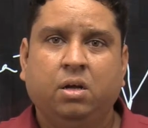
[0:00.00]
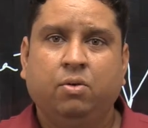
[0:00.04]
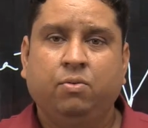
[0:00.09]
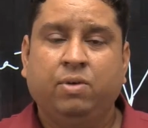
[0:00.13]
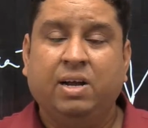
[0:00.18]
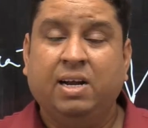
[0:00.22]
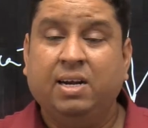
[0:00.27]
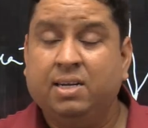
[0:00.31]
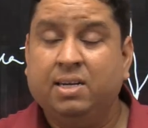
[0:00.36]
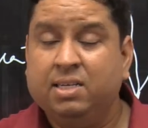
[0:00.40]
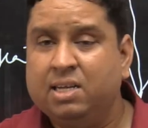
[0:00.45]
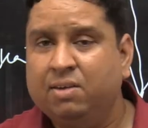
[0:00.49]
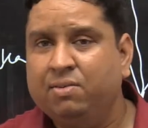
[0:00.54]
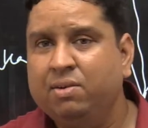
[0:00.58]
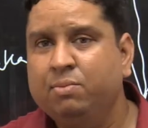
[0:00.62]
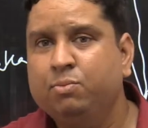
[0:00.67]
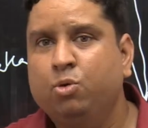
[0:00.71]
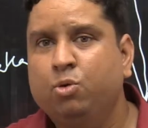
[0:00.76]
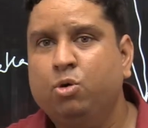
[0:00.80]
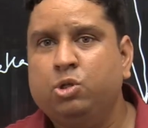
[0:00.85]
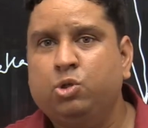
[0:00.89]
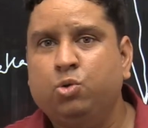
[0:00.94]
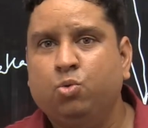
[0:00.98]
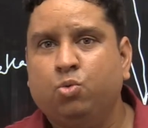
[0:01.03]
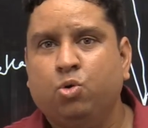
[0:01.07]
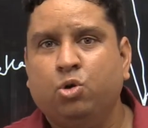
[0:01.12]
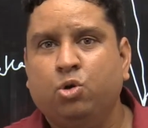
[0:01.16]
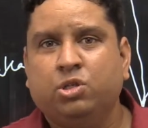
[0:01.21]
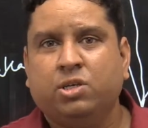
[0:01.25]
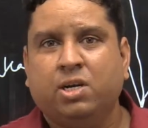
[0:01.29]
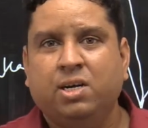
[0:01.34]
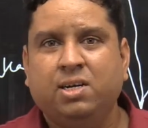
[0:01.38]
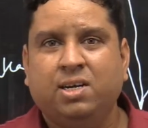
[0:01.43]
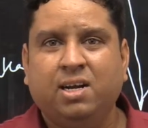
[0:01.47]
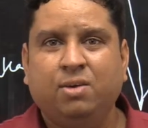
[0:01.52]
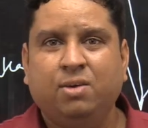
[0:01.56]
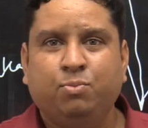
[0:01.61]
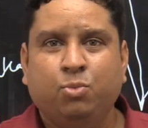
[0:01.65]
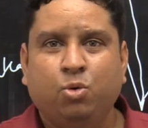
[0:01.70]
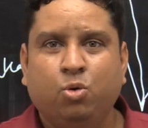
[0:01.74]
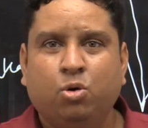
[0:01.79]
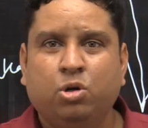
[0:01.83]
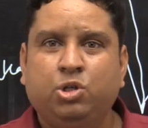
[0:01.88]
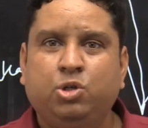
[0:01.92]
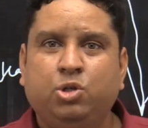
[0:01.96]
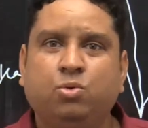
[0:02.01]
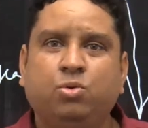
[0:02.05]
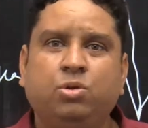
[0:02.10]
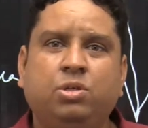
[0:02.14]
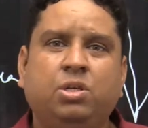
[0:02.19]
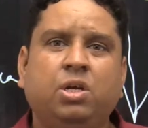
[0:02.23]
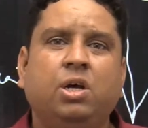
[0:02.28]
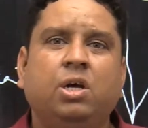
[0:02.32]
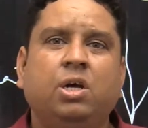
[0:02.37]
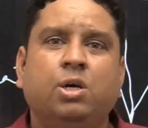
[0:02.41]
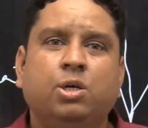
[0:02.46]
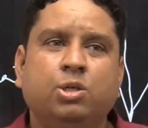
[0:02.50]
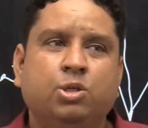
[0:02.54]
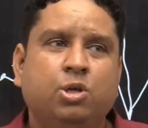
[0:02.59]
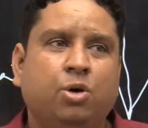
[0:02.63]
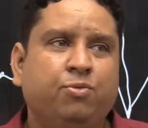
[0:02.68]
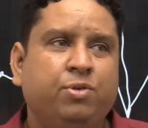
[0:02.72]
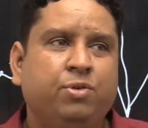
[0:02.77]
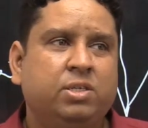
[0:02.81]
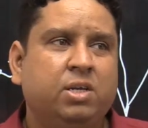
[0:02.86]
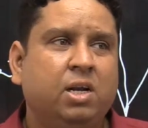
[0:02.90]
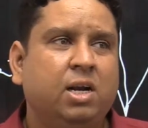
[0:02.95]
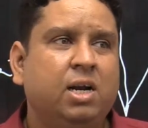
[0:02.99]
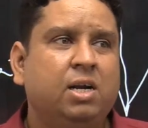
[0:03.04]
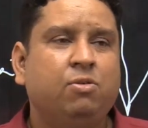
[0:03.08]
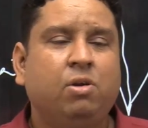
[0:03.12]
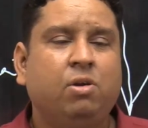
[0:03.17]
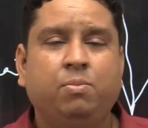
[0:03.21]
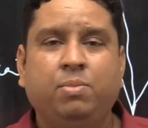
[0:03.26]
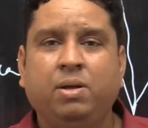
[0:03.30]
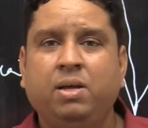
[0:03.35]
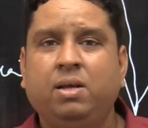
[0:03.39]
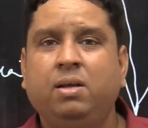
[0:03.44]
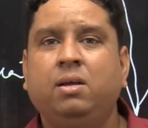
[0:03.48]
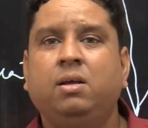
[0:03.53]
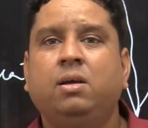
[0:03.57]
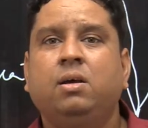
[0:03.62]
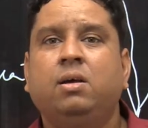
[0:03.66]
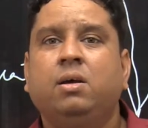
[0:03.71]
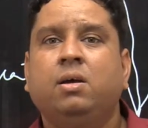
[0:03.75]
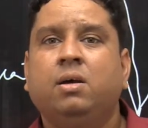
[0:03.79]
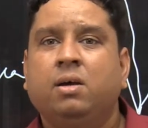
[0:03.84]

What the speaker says: And it is having more sucrose content, more juice. So obviously it will be,